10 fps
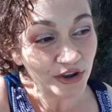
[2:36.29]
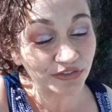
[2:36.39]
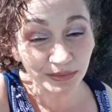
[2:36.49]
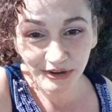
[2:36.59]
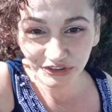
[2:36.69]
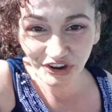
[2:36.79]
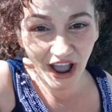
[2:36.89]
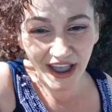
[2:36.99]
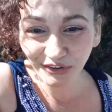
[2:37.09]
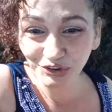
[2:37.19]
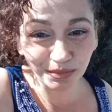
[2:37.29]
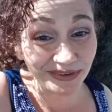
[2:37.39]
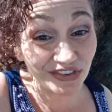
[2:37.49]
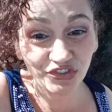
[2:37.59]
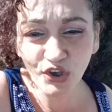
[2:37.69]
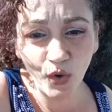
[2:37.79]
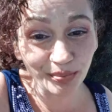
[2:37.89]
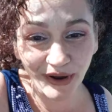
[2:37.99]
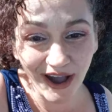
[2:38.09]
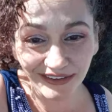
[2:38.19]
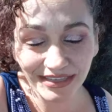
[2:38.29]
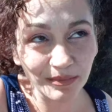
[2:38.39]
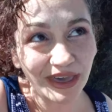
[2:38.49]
from your child, you'll be so proud of them.